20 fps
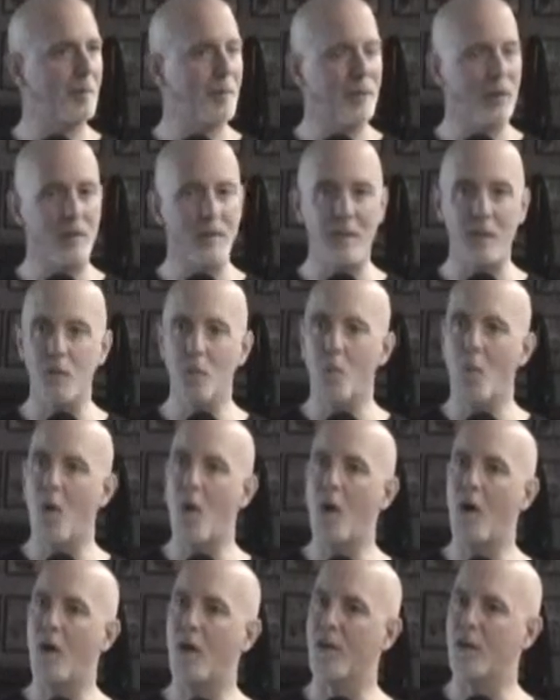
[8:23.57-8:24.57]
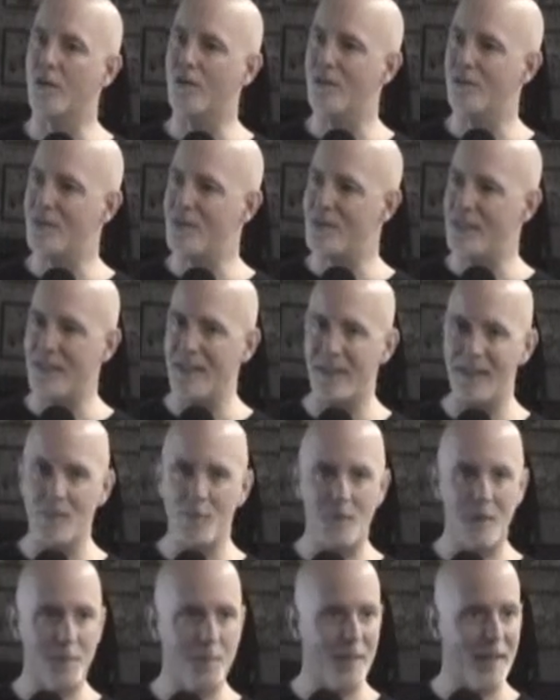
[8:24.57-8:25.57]
building walls,
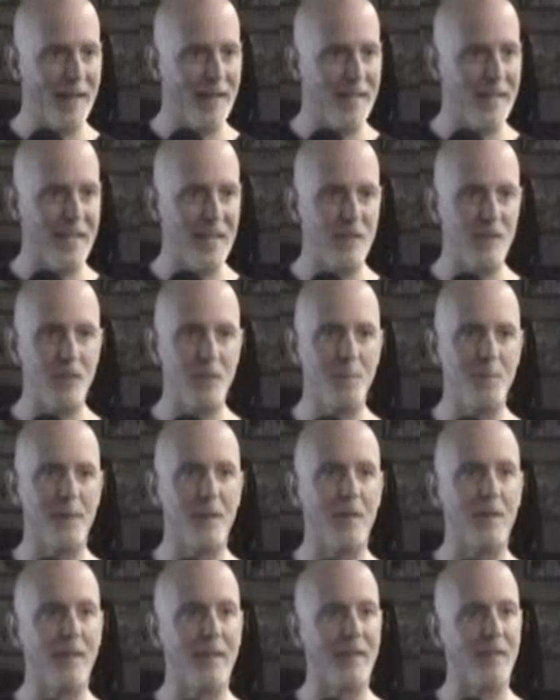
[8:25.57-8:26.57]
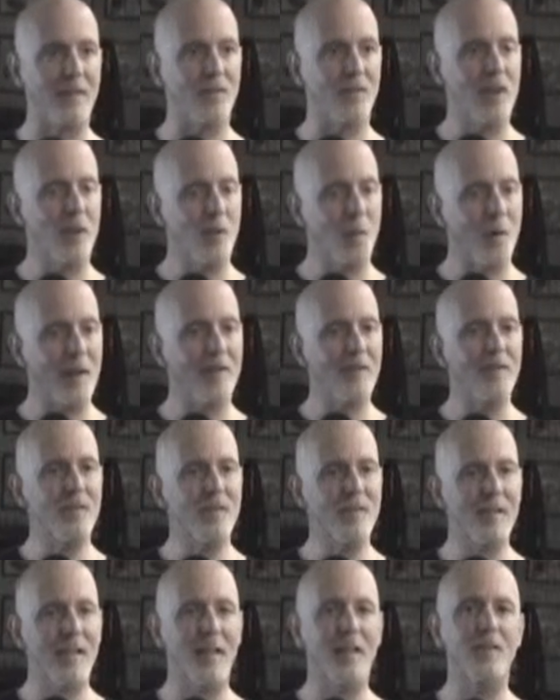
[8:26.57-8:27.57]
dealing with plantation buildings. What does
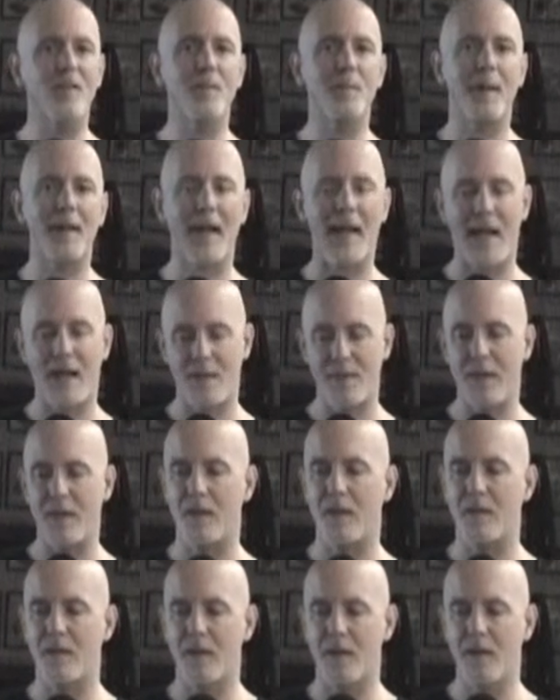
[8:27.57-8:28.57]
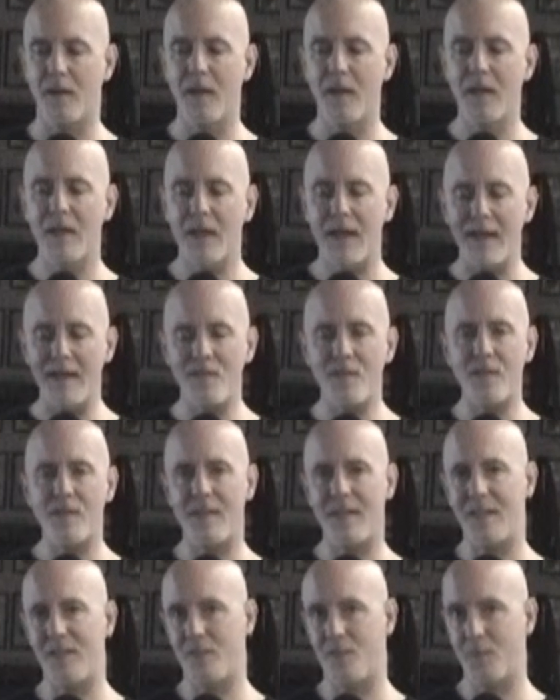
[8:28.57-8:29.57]
it tell us about how the kinds of
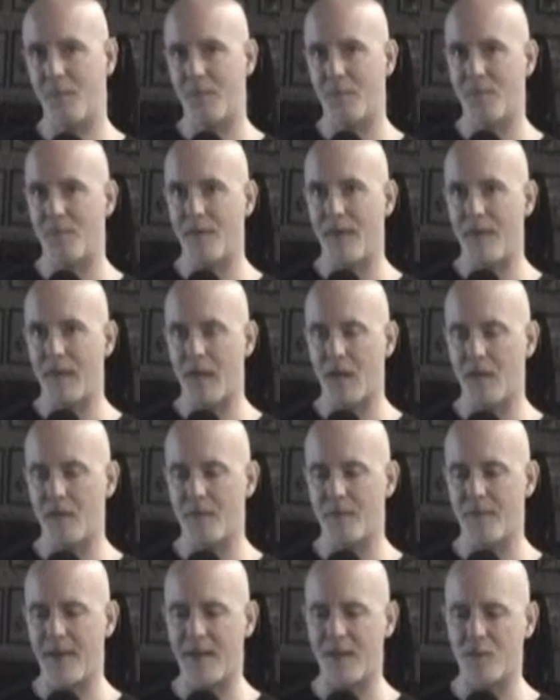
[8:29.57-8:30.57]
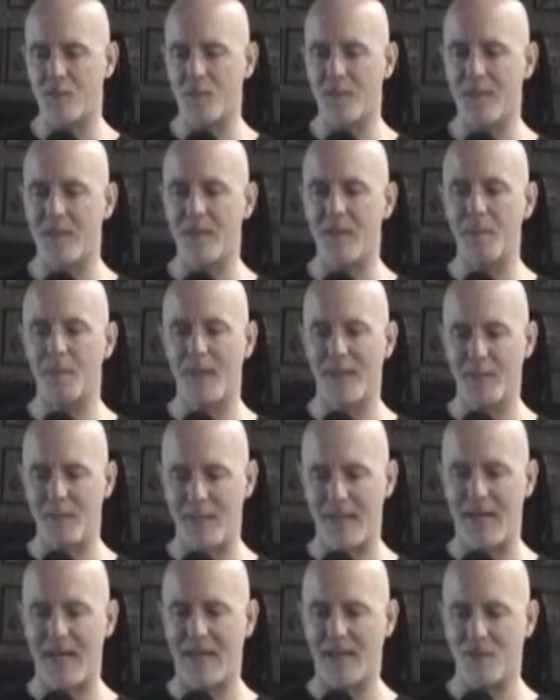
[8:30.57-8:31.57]
things that we would find artifactually might
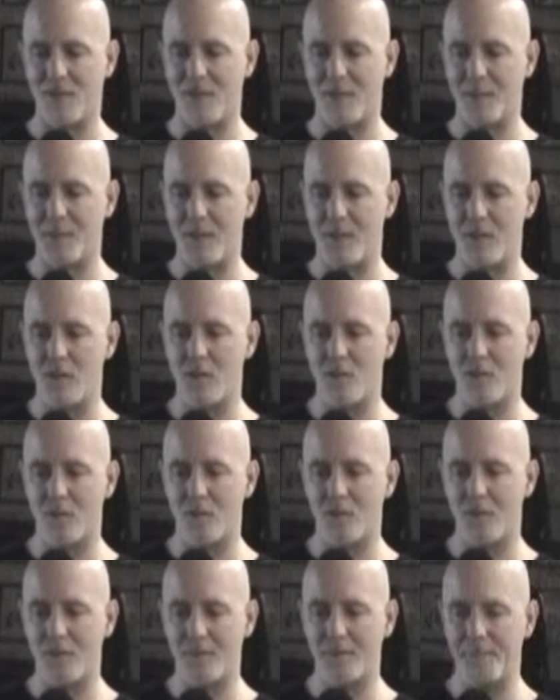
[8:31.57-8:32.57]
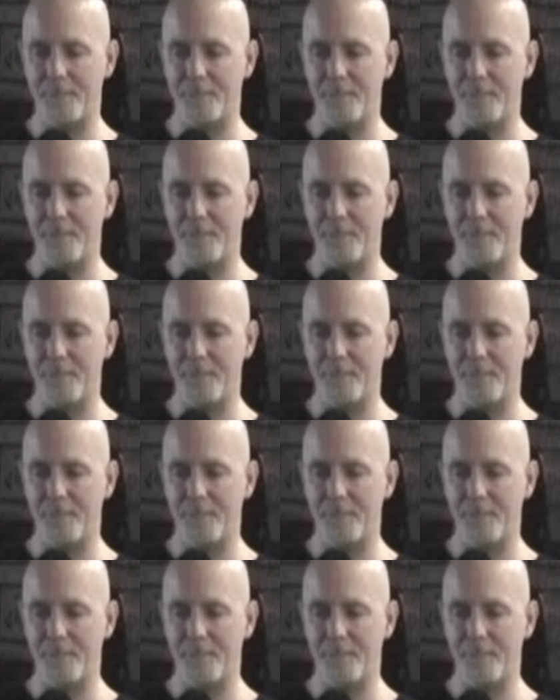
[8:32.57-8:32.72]
be actually been used?